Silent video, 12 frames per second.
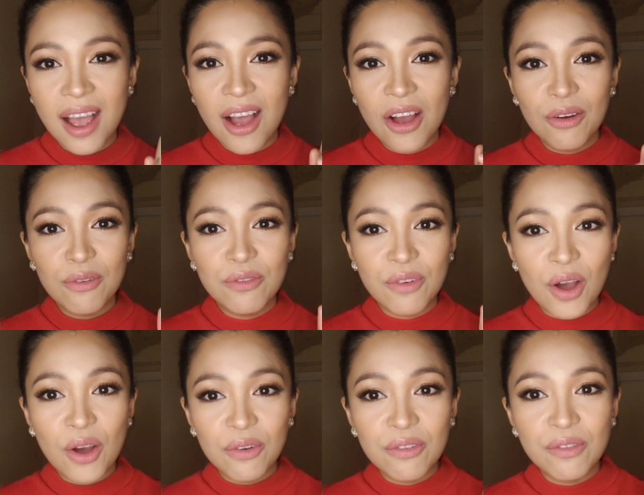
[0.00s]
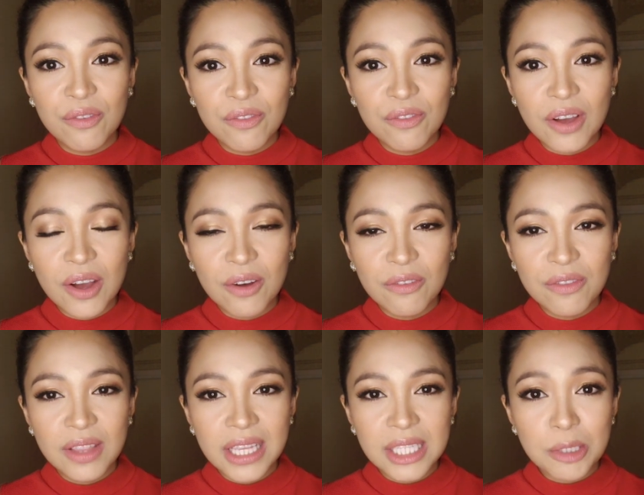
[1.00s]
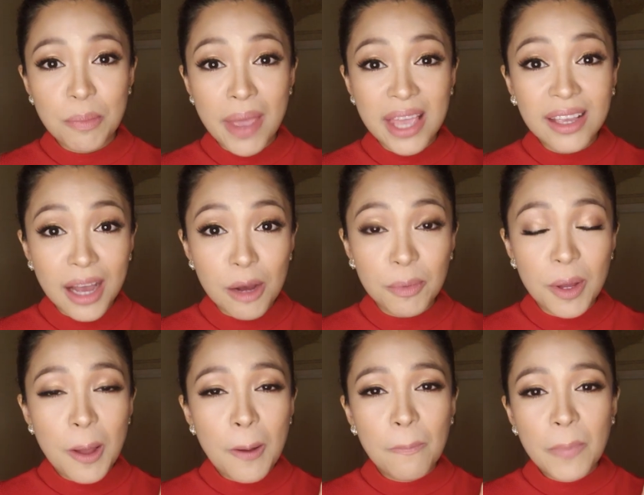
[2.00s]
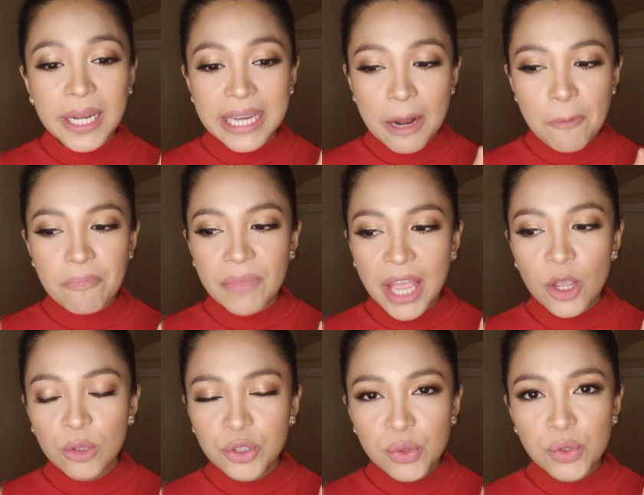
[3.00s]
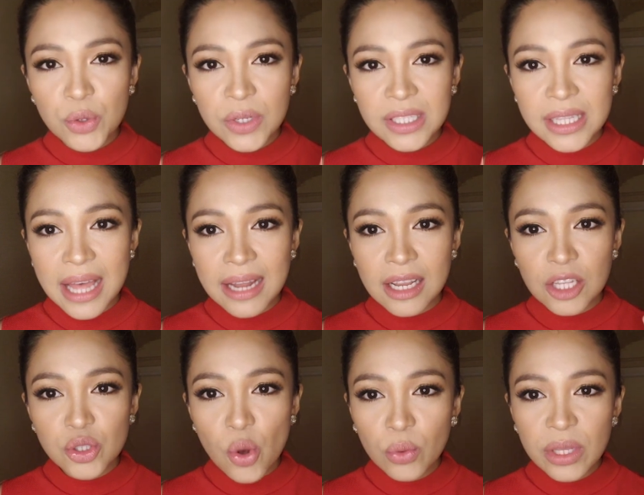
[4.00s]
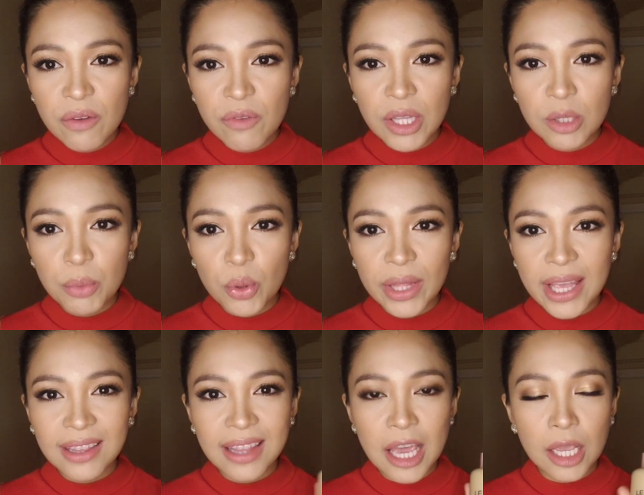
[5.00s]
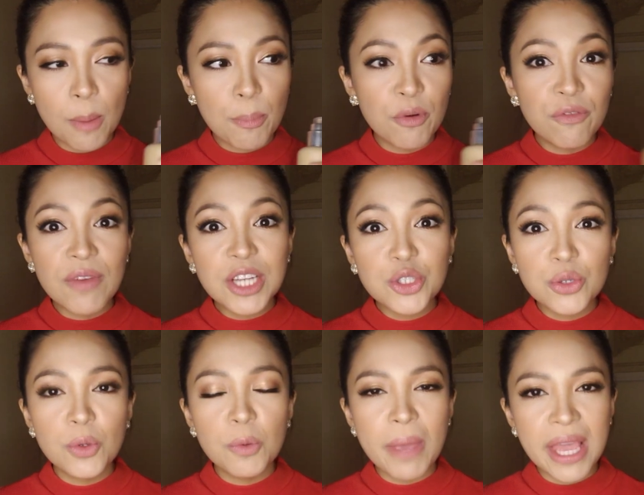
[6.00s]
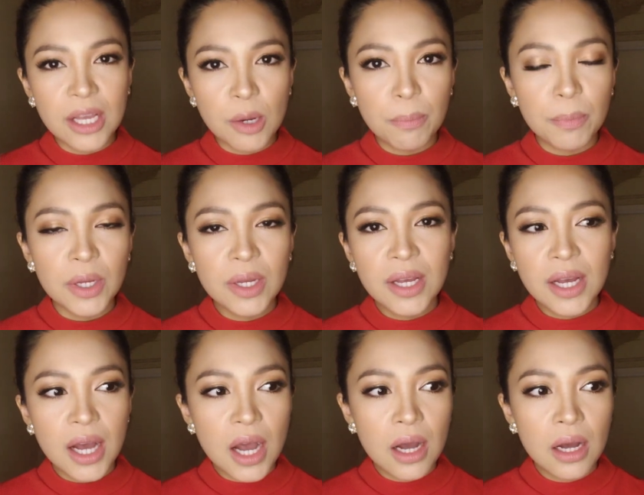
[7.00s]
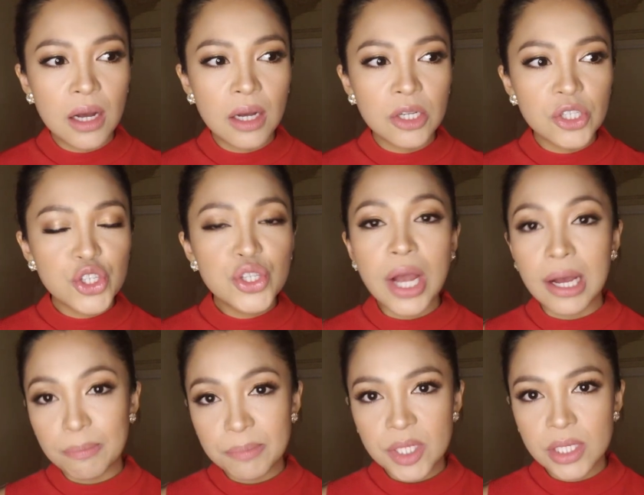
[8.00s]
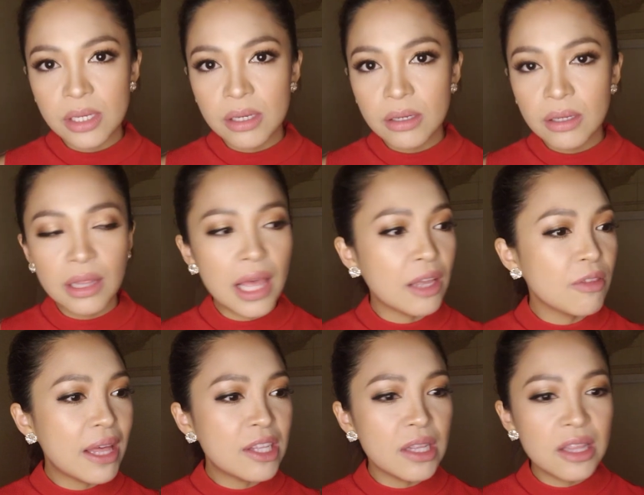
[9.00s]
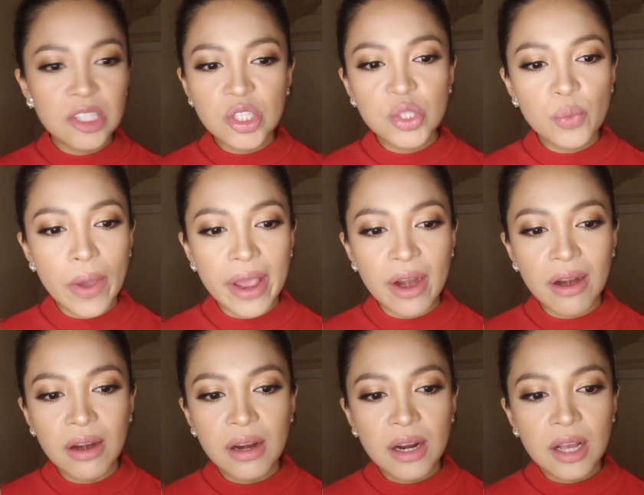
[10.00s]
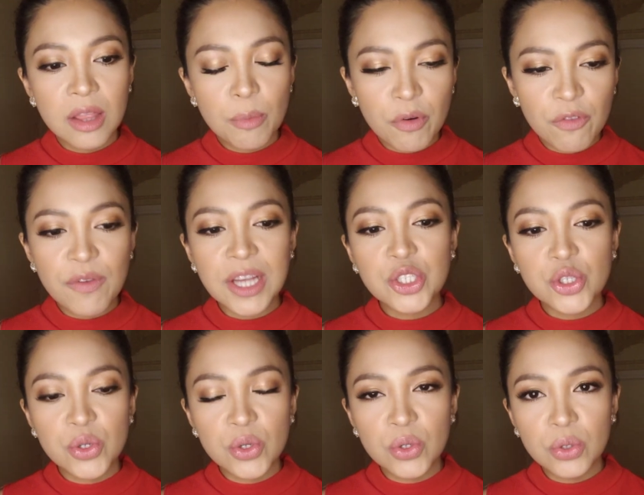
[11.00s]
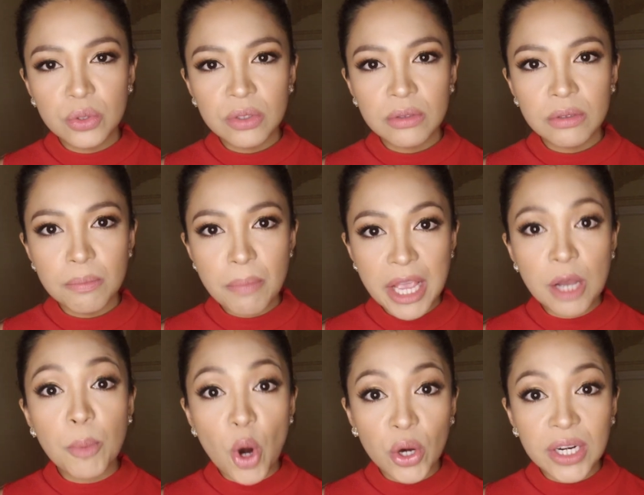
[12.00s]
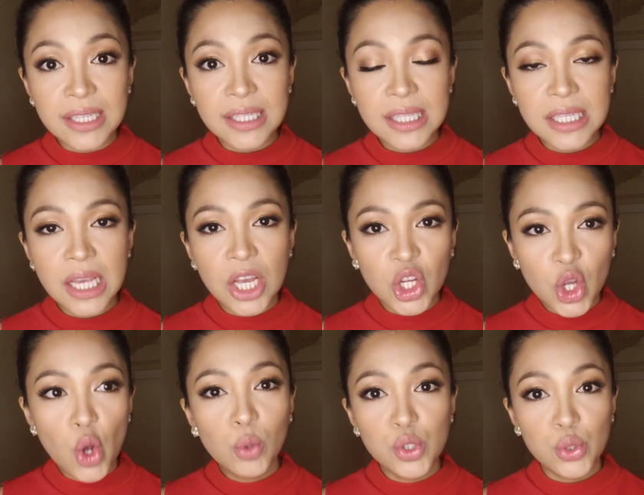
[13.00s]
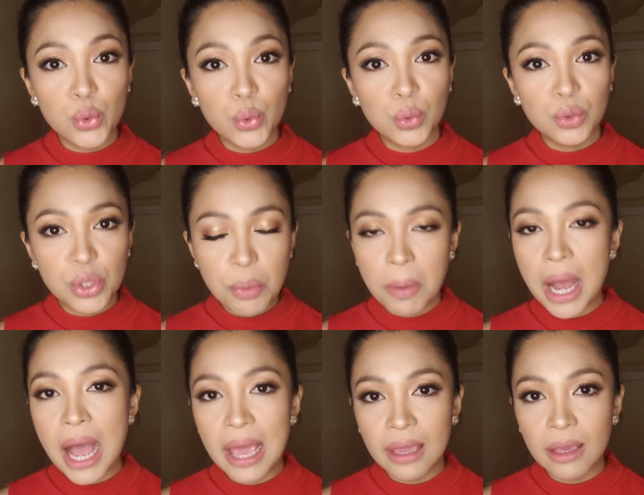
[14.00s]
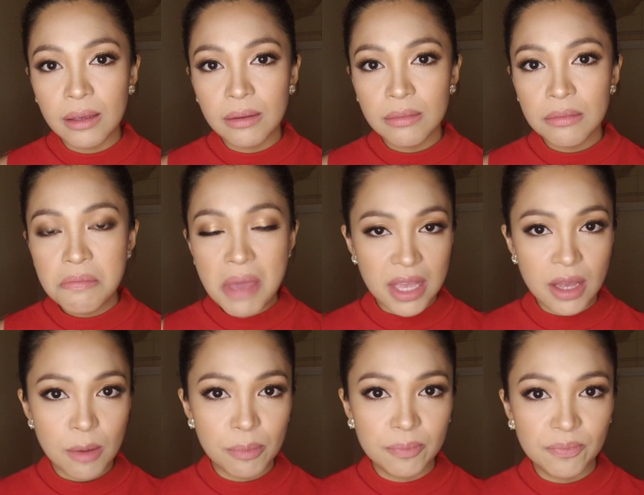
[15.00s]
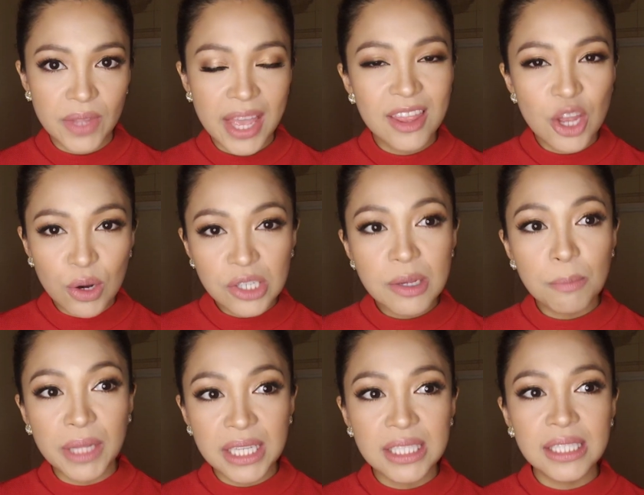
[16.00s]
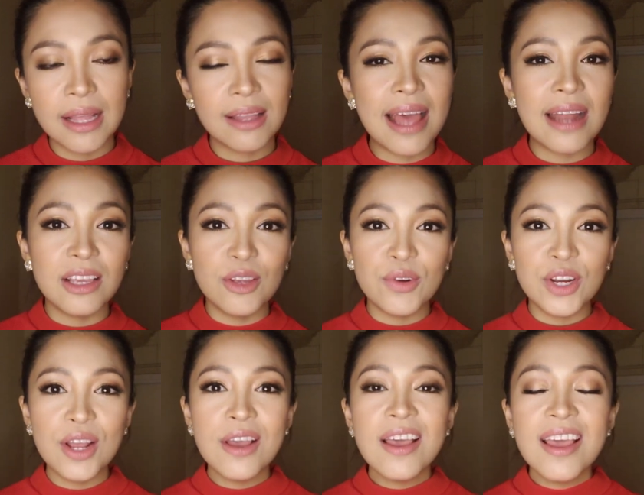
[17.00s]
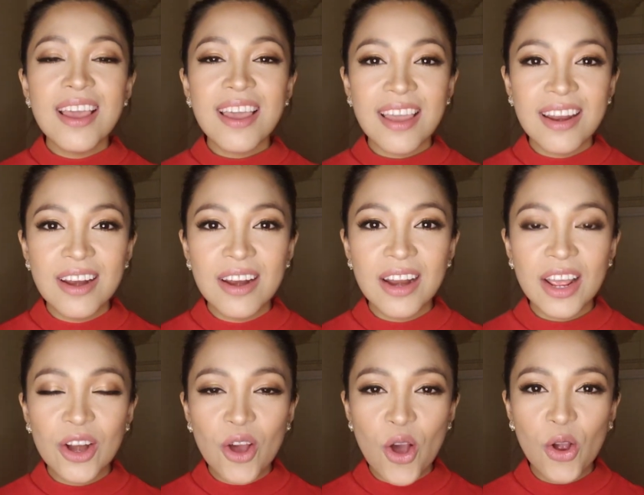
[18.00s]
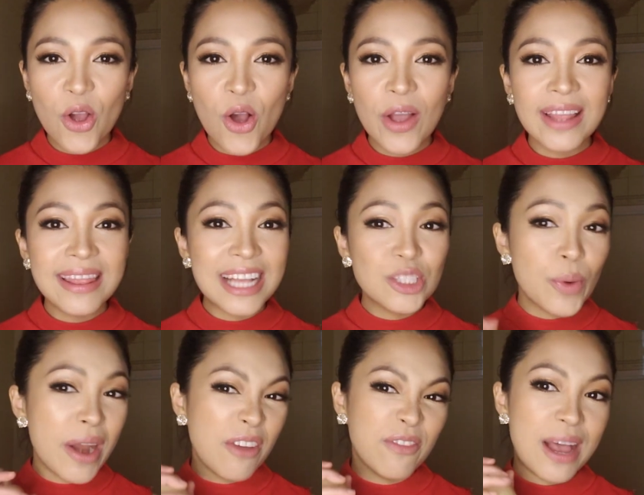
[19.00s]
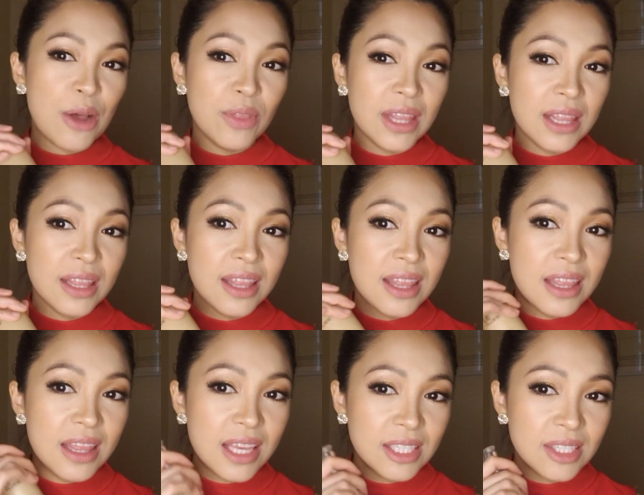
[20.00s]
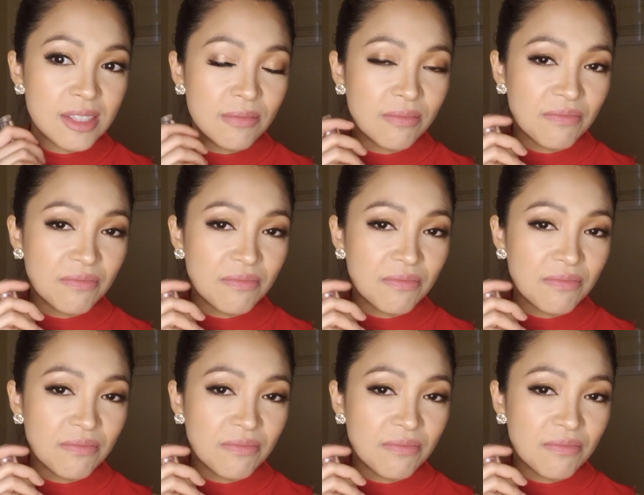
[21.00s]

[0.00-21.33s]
of this makeup. But I also noticed that it's only available in like professional makeup shops. Like that, this is where professional makeup artists go to buy makeup. And there are some places like that here in Hong Kong, and that's where I found this